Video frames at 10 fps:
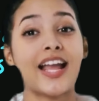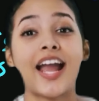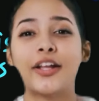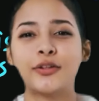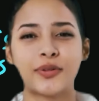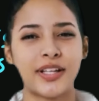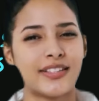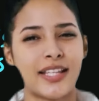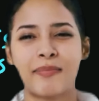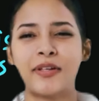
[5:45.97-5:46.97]
actually
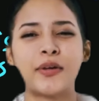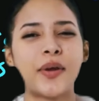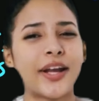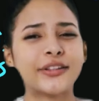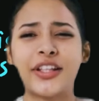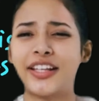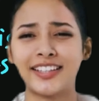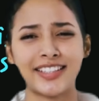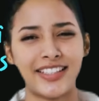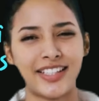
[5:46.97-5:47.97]
something larger in
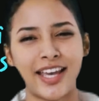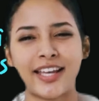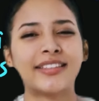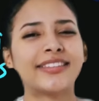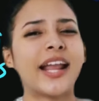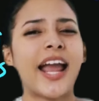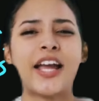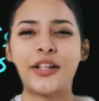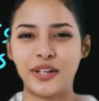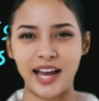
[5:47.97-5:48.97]
this case,
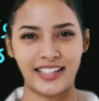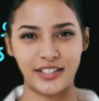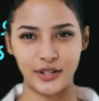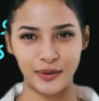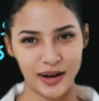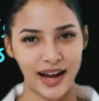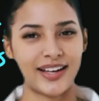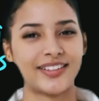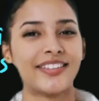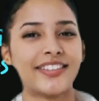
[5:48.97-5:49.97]
Azure
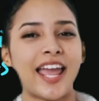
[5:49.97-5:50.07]
SQL.